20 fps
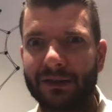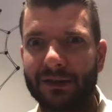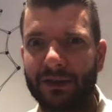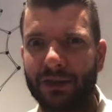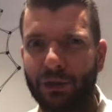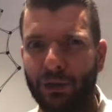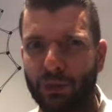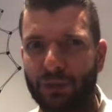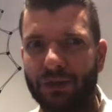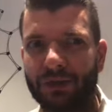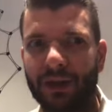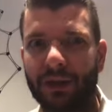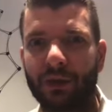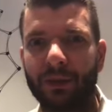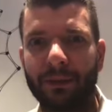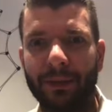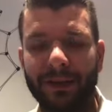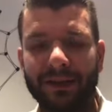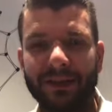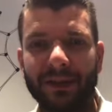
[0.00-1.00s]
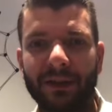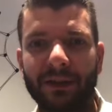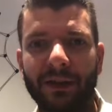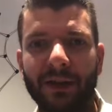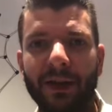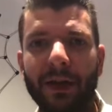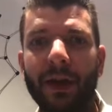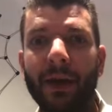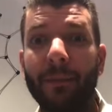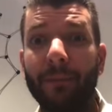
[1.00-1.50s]
tools like to
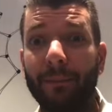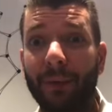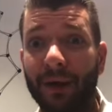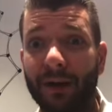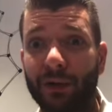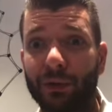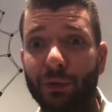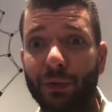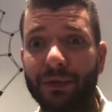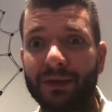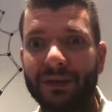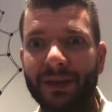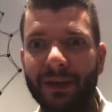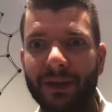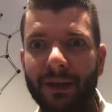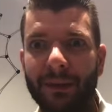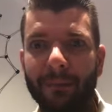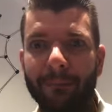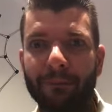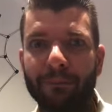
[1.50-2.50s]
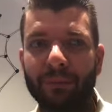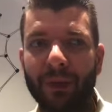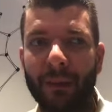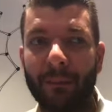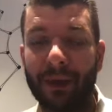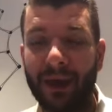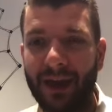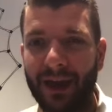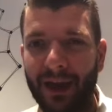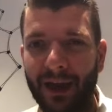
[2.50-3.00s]
basically monitor the
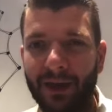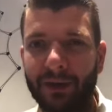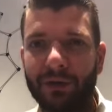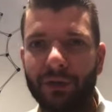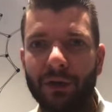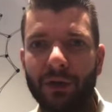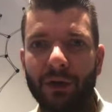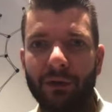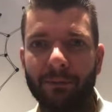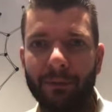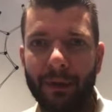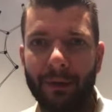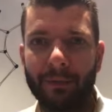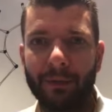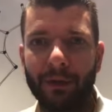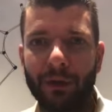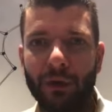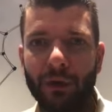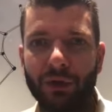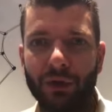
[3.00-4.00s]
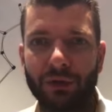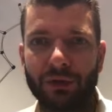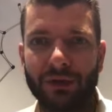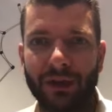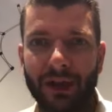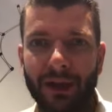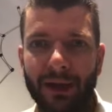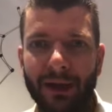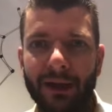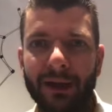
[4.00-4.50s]
behavior of people on those
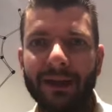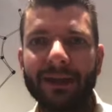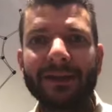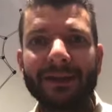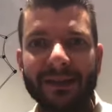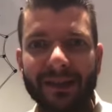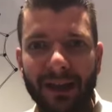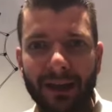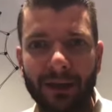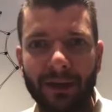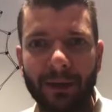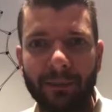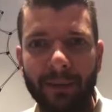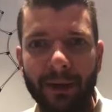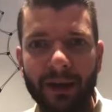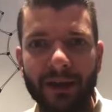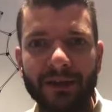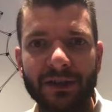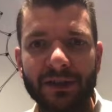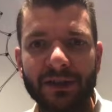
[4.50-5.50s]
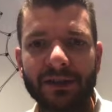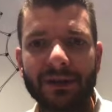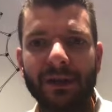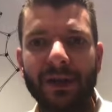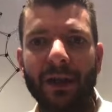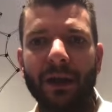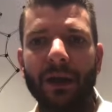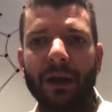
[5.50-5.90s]
like selling pages,